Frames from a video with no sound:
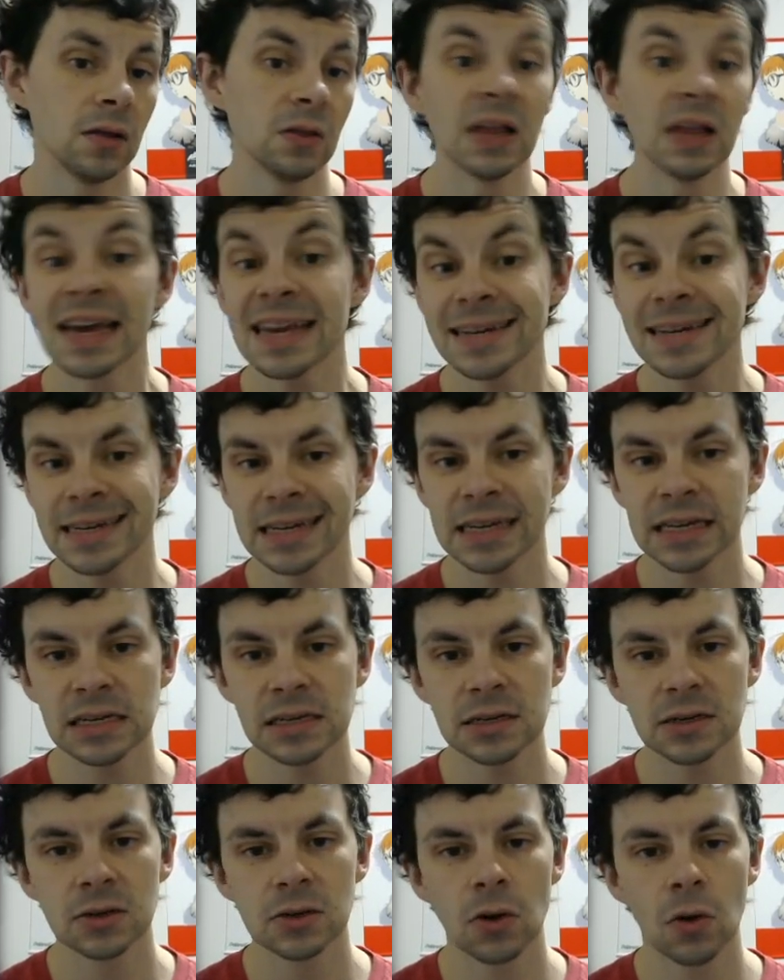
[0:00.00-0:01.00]

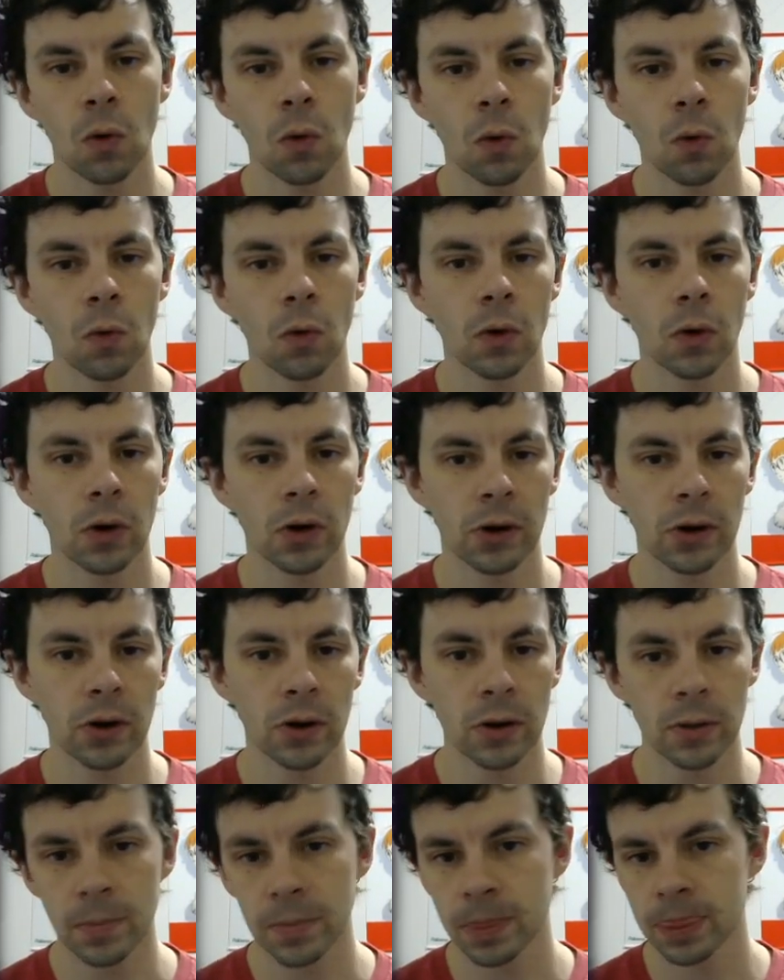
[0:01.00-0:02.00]
Lightning,
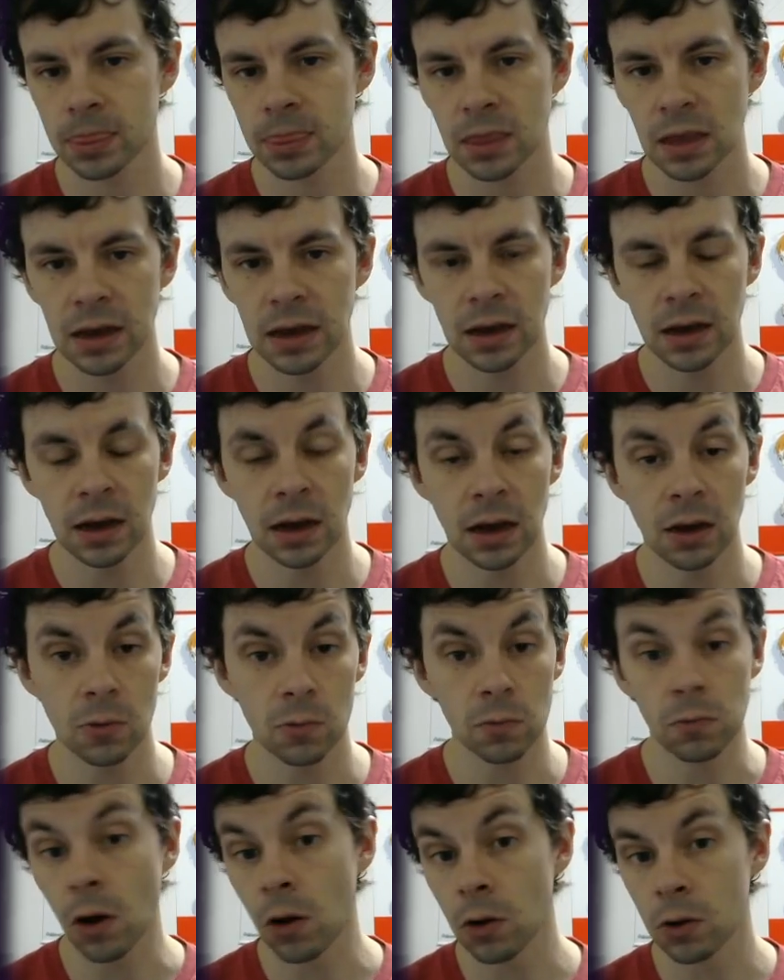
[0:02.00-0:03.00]
or
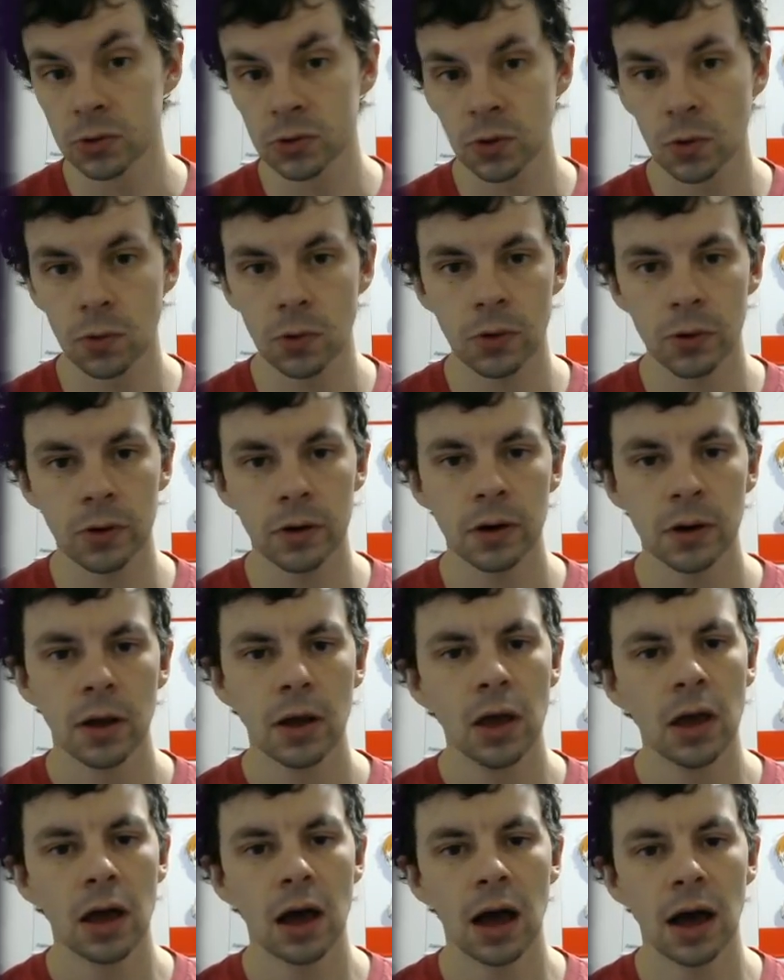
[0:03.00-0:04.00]
Raldor,
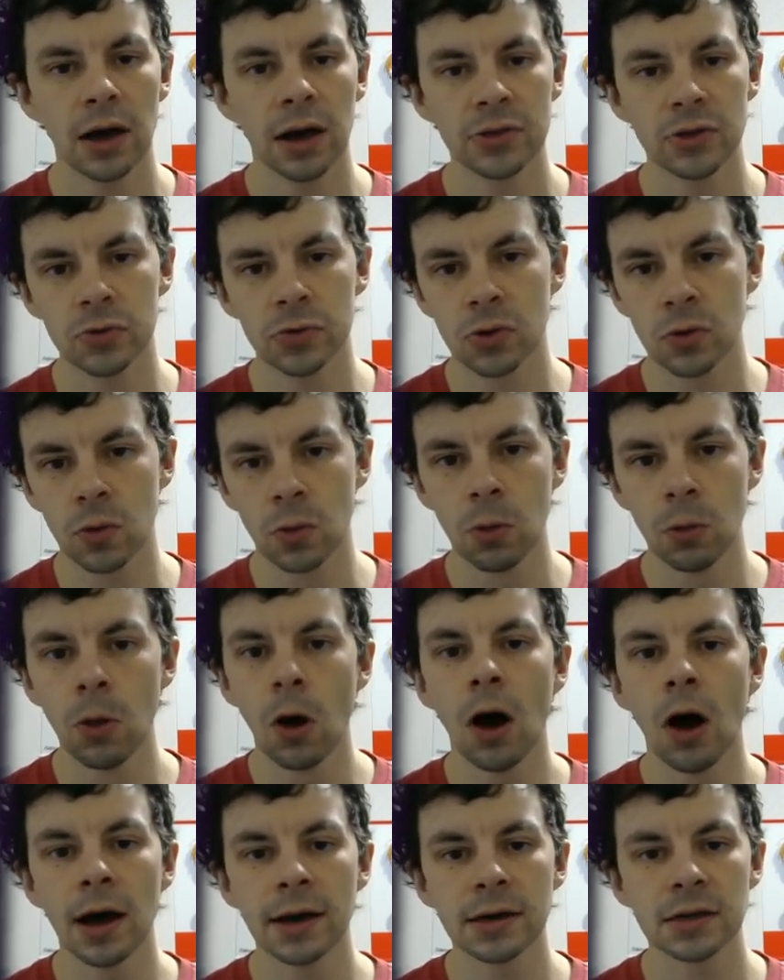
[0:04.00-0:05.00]
there's a
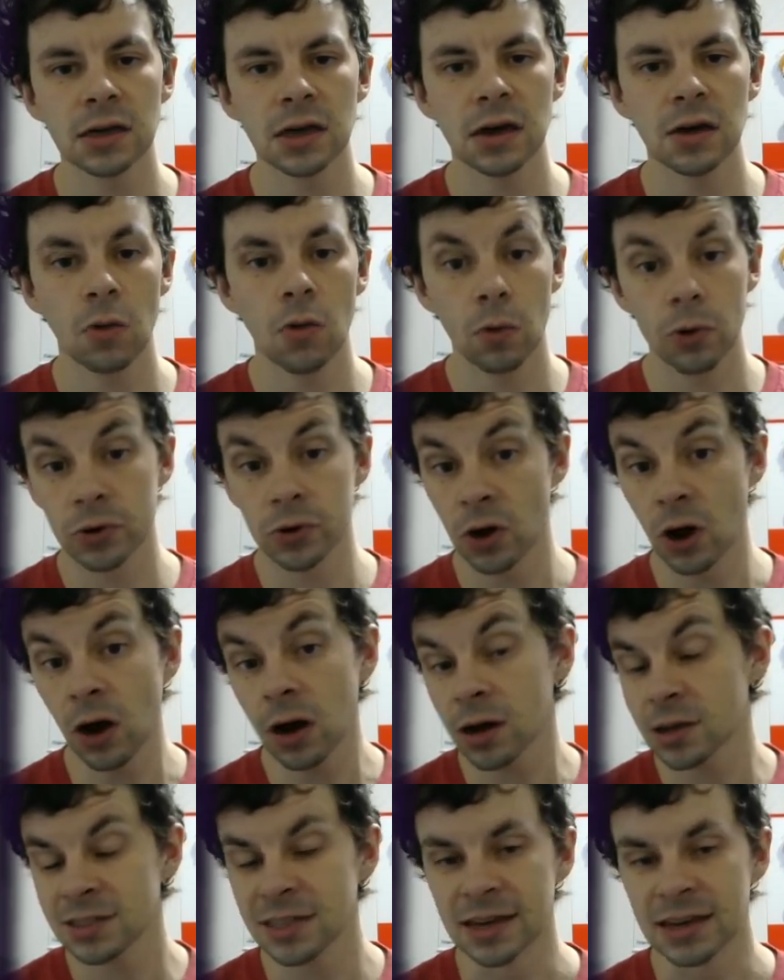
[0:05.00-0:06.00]
lot, or
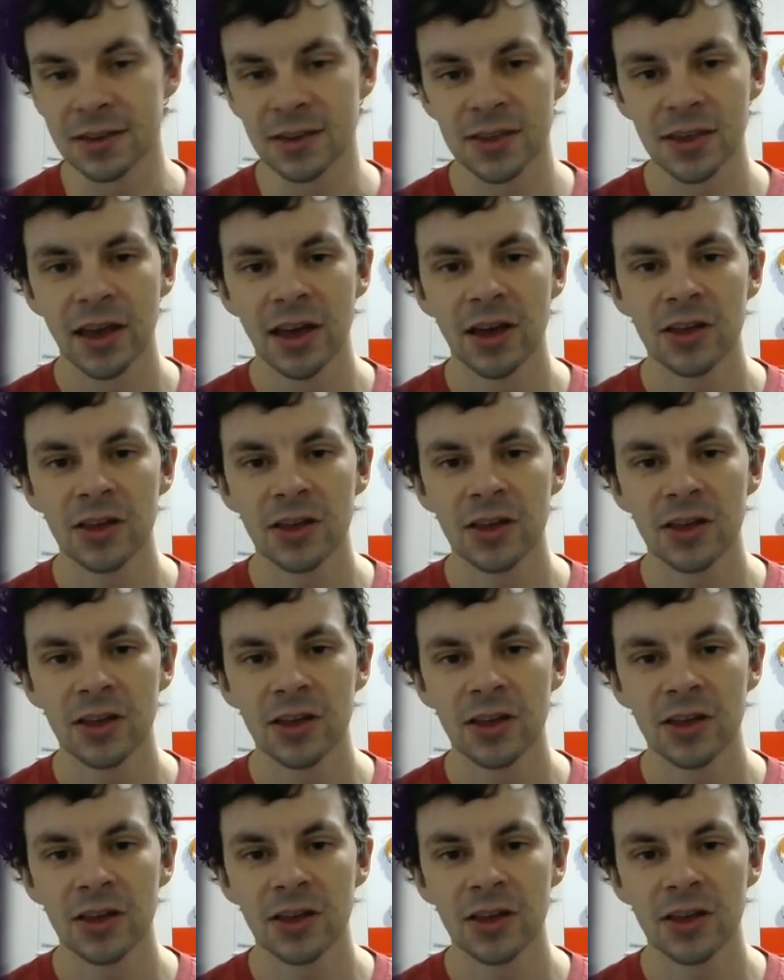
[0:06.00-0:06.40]
Noctis.